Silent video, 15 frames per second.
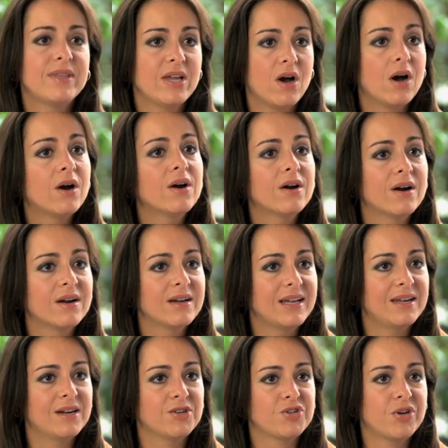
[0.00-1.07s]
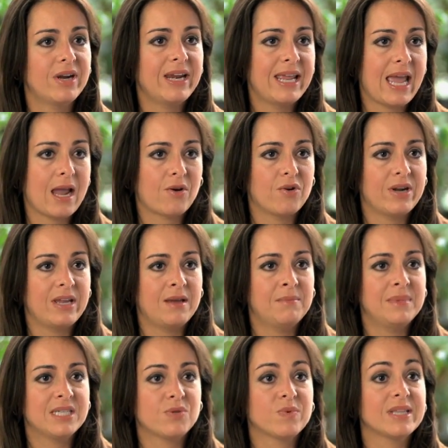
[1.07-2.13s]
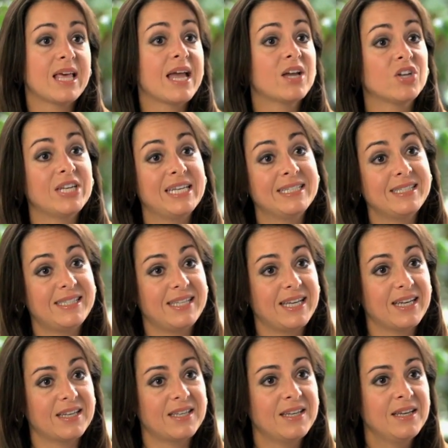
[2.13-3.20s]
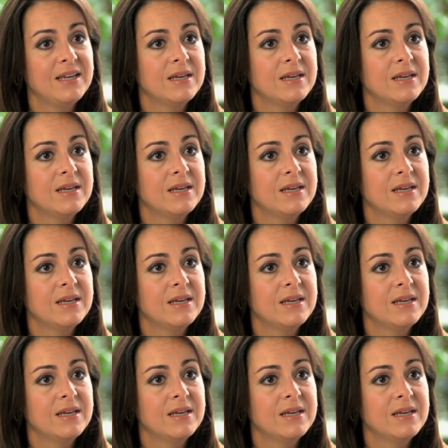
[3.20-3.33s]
The R in our training acronym is Rely on Instinct.